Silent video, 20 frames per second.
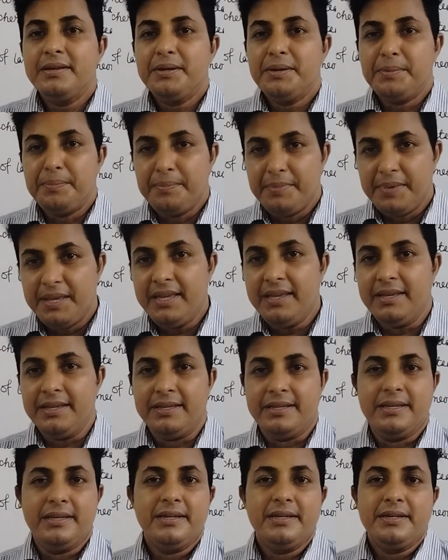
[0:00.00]

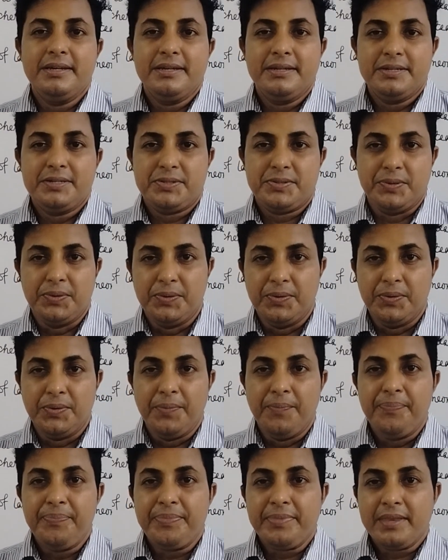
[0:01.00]
me
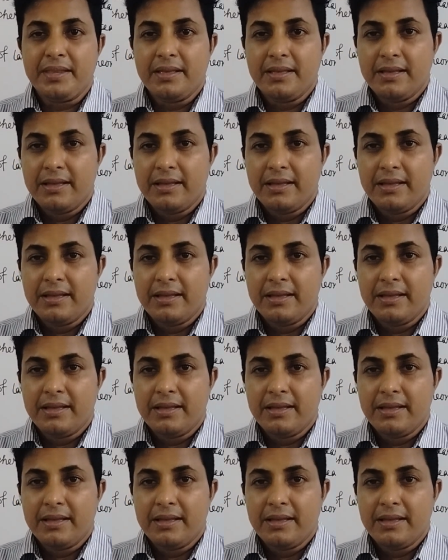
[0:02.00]
to